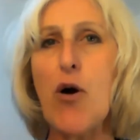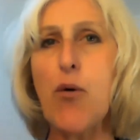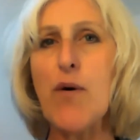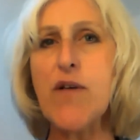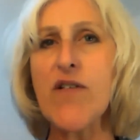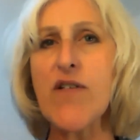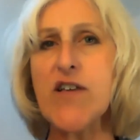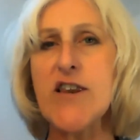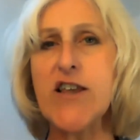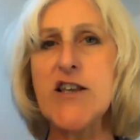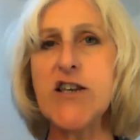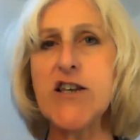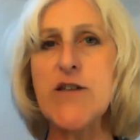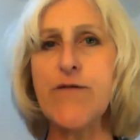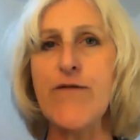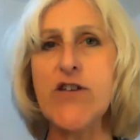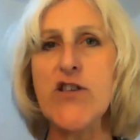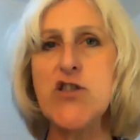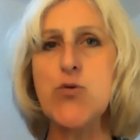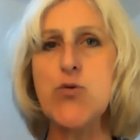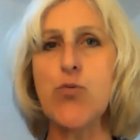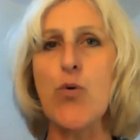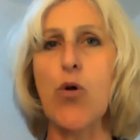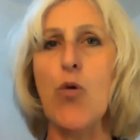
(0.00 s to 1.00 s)
as an
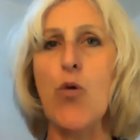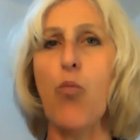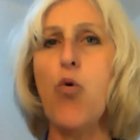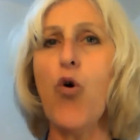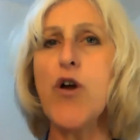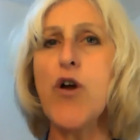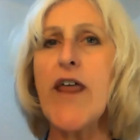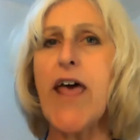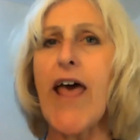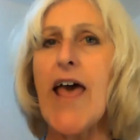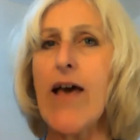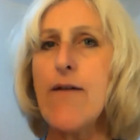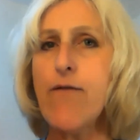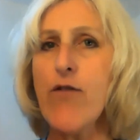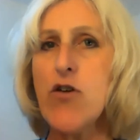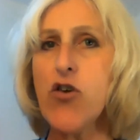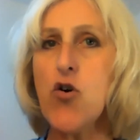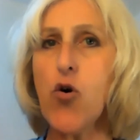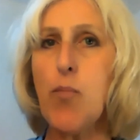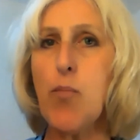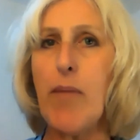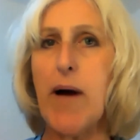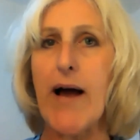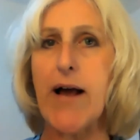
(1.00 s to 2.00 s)
individual, whatever
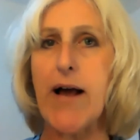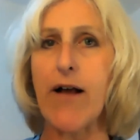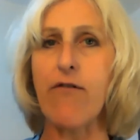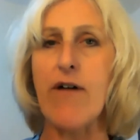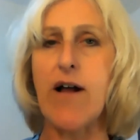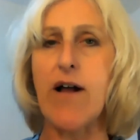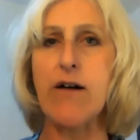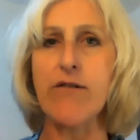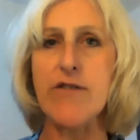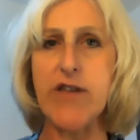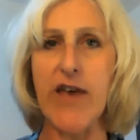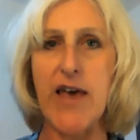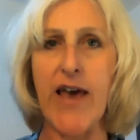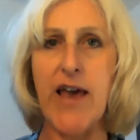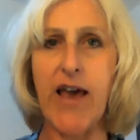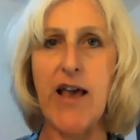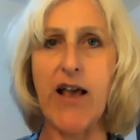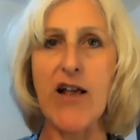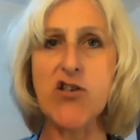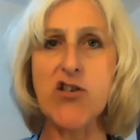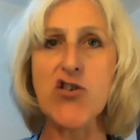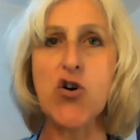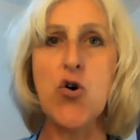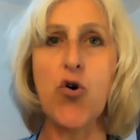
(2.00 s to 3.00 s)
your background,
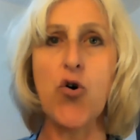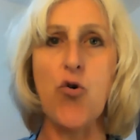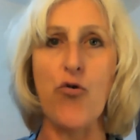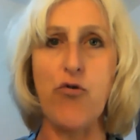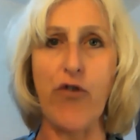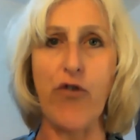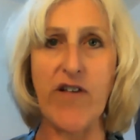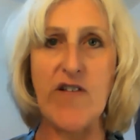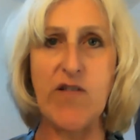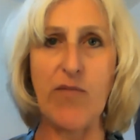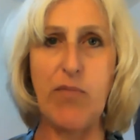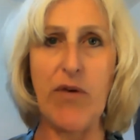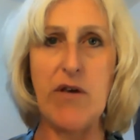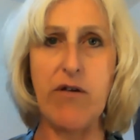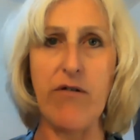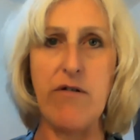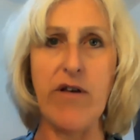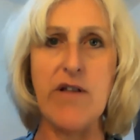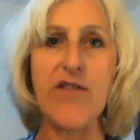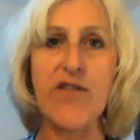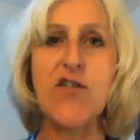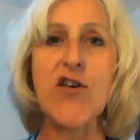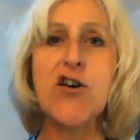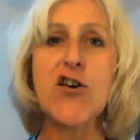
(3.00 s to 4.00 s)
age, or
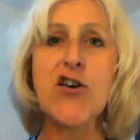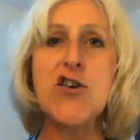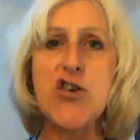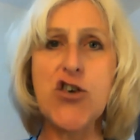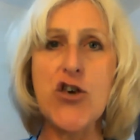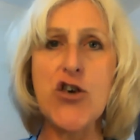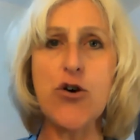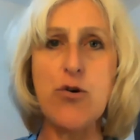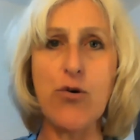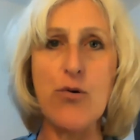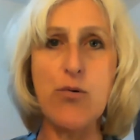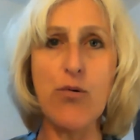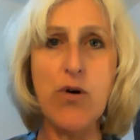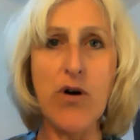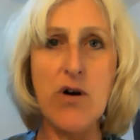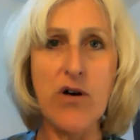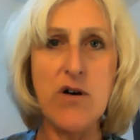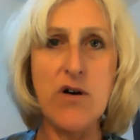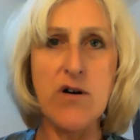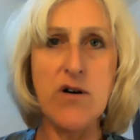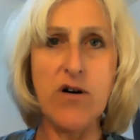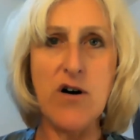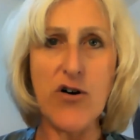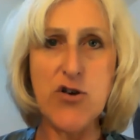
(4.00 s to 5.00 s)
experience. You
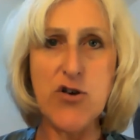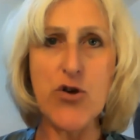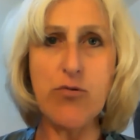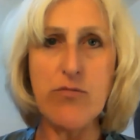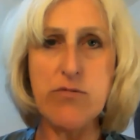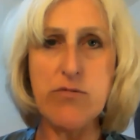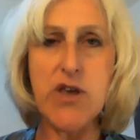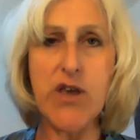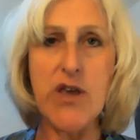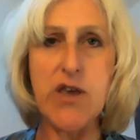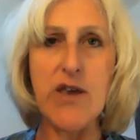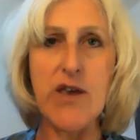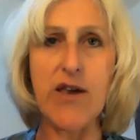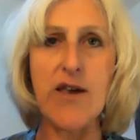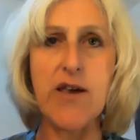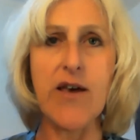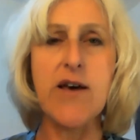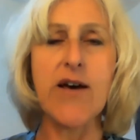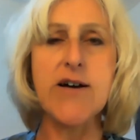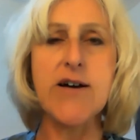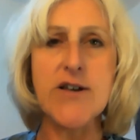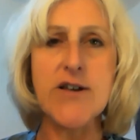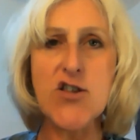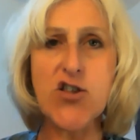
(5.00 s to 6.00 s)
are unique,
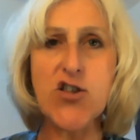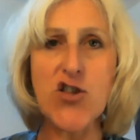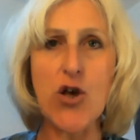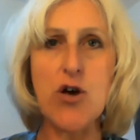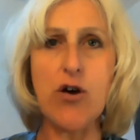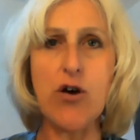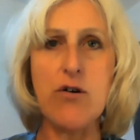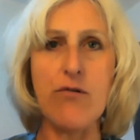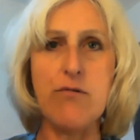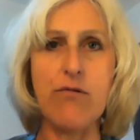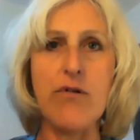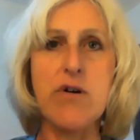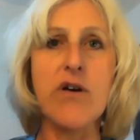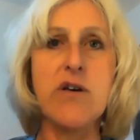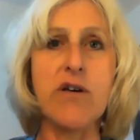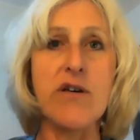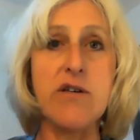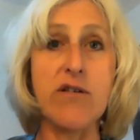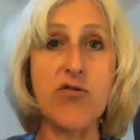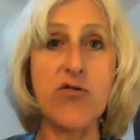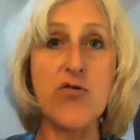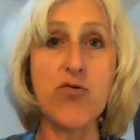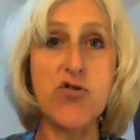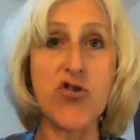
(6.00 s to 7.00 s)
and so
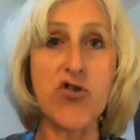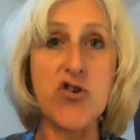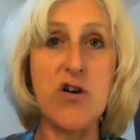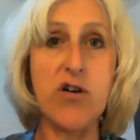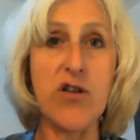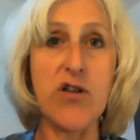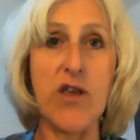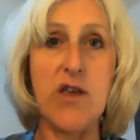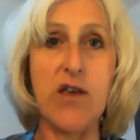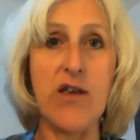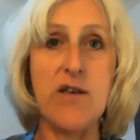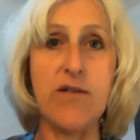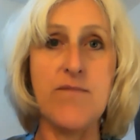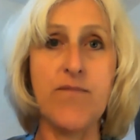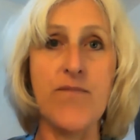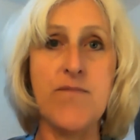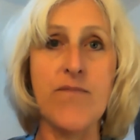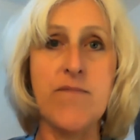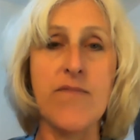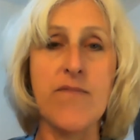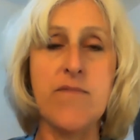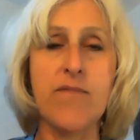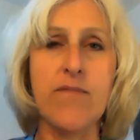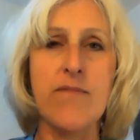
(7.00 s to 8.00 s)
is your journey.
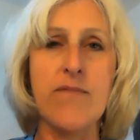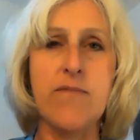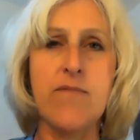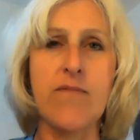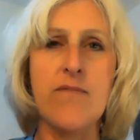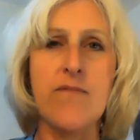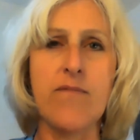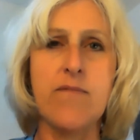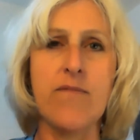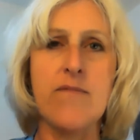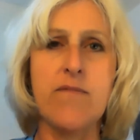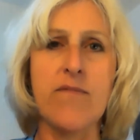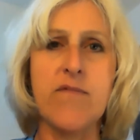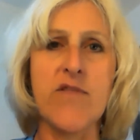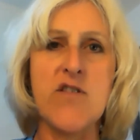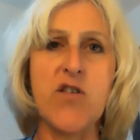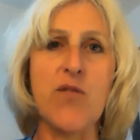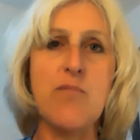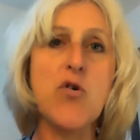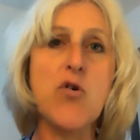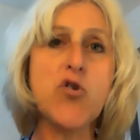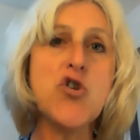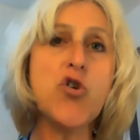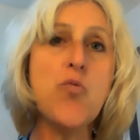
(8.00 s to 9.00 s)
So
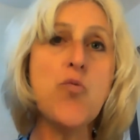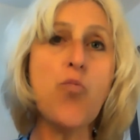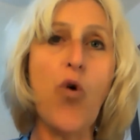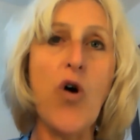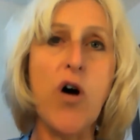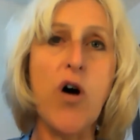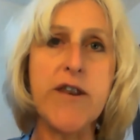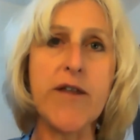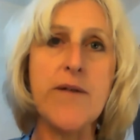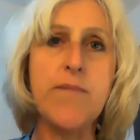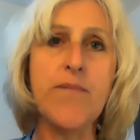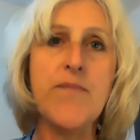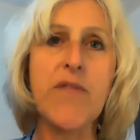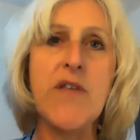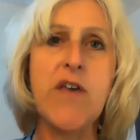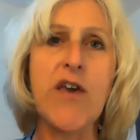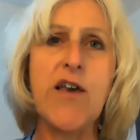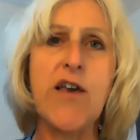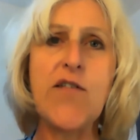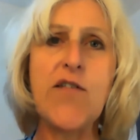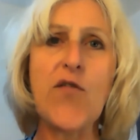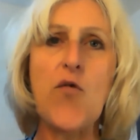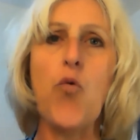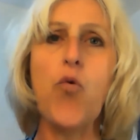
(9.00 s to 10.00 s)
Module 1
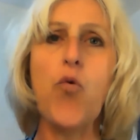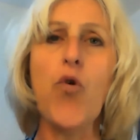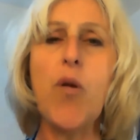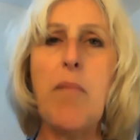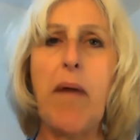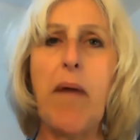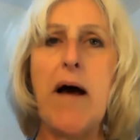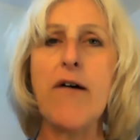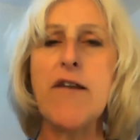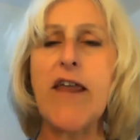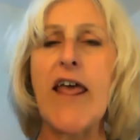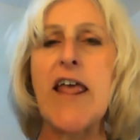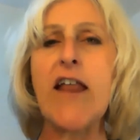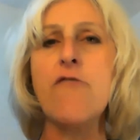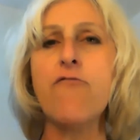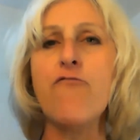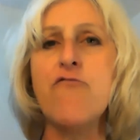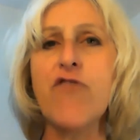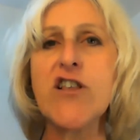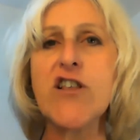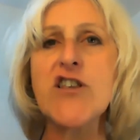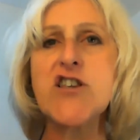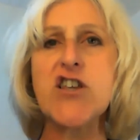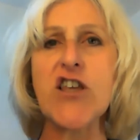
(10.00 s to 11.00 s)
is all about
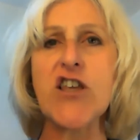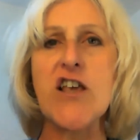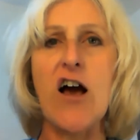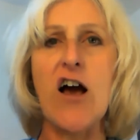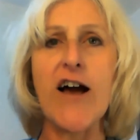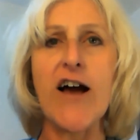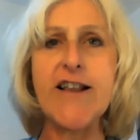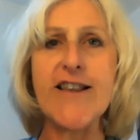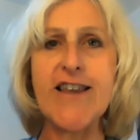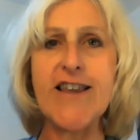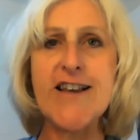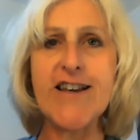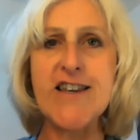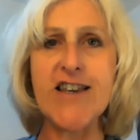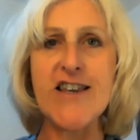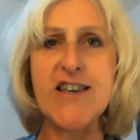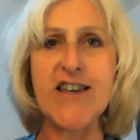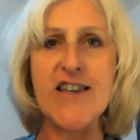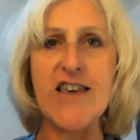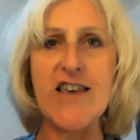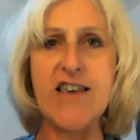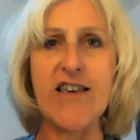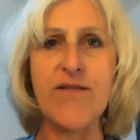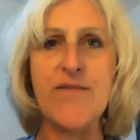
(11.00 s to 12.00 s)
enriching
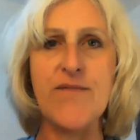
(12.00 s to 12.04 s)
identity,